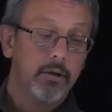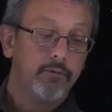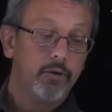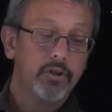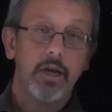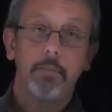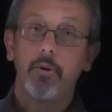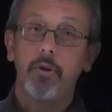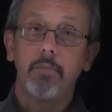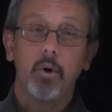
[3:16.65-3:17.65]
For example,
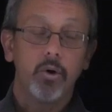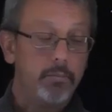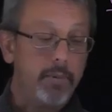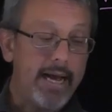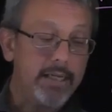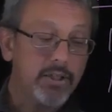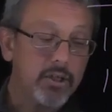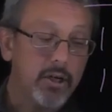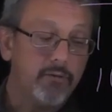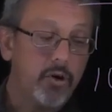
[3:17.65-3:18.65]
the molar mass
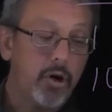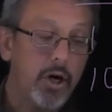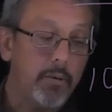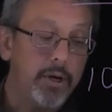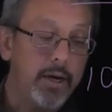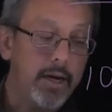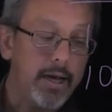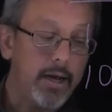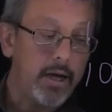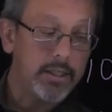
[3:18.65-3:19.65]
of carbon
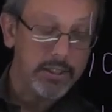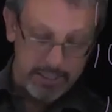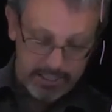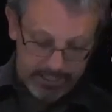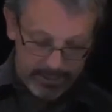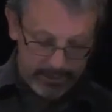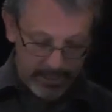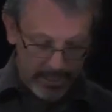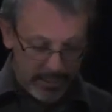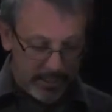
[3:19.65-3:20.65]
dioxide
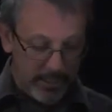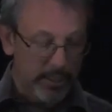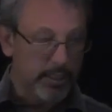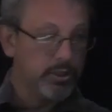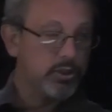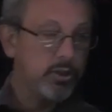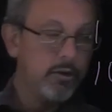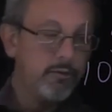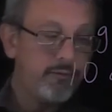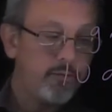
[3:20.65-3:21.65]
is
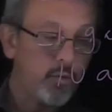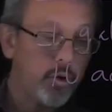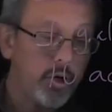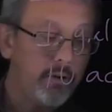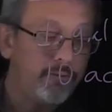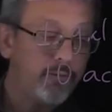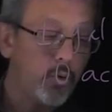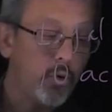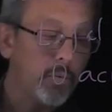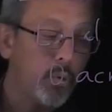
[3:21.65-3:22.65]

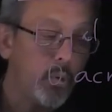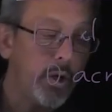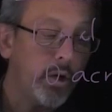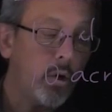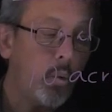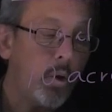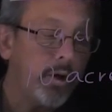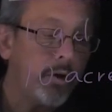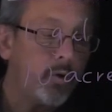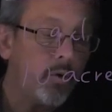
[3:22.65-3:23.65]

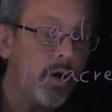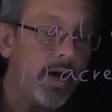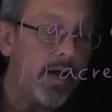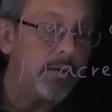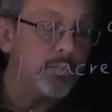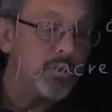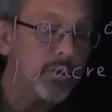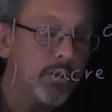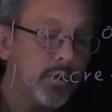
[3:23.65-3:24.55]
44.01 grams